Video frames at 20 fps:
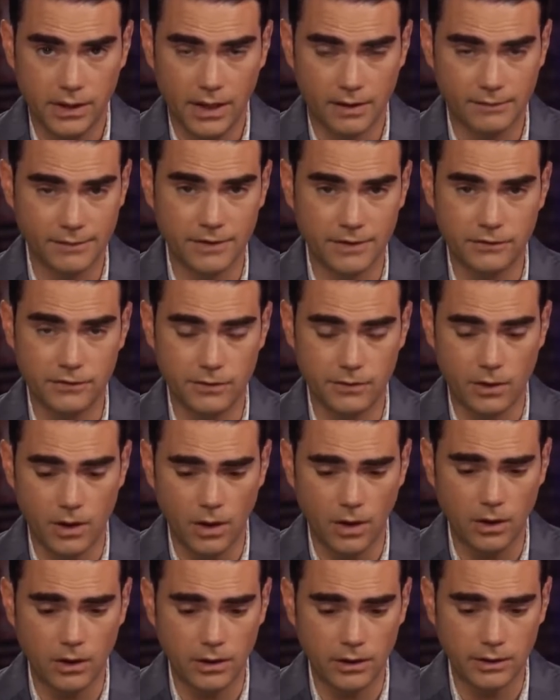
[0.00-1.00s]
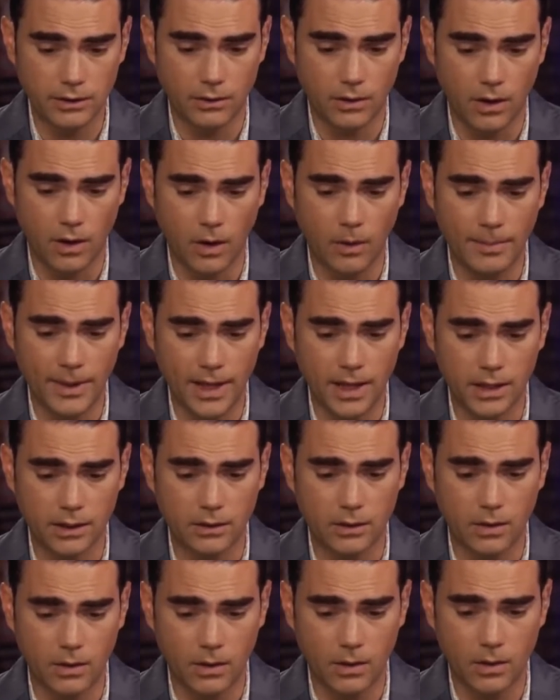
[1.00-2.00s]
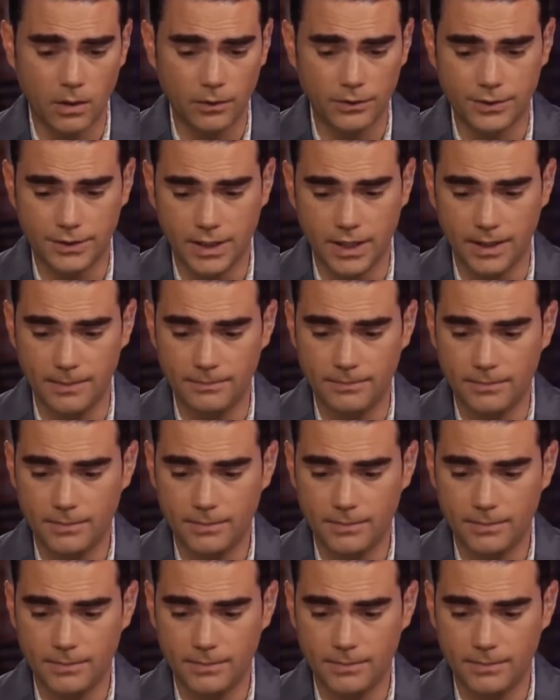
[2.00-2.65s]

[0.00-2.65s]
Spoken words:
Everything's either all good or all bad all the time.